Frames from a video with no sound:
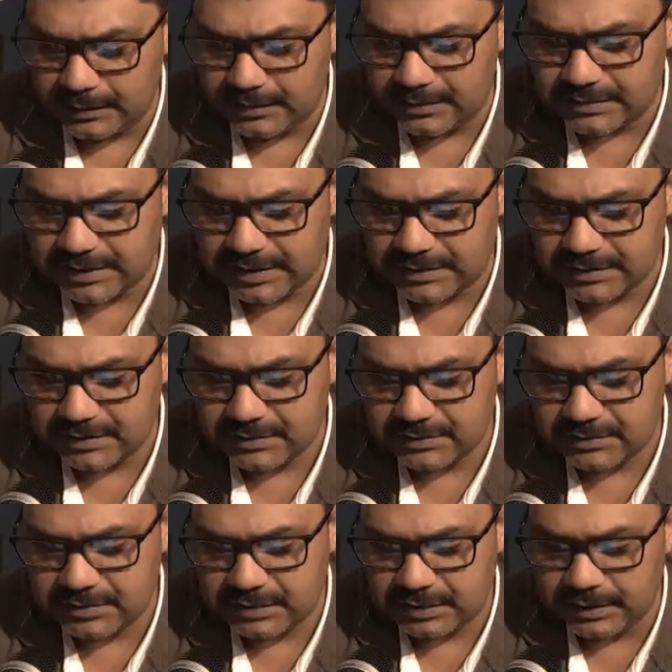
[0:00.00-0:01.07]

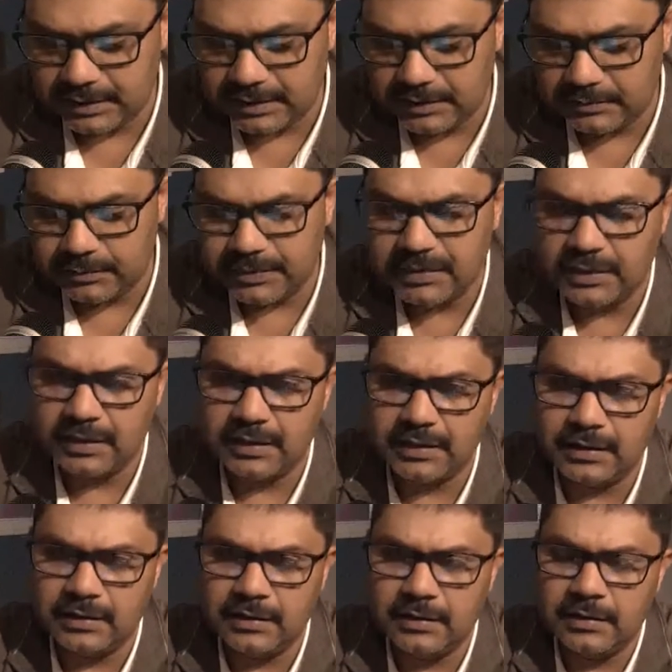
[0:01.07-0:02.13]
disasters, in
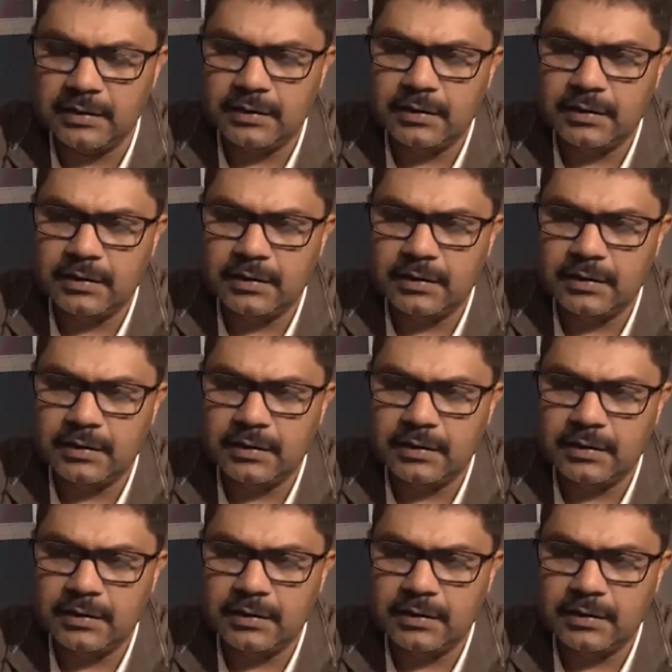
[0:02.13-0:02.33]
particular,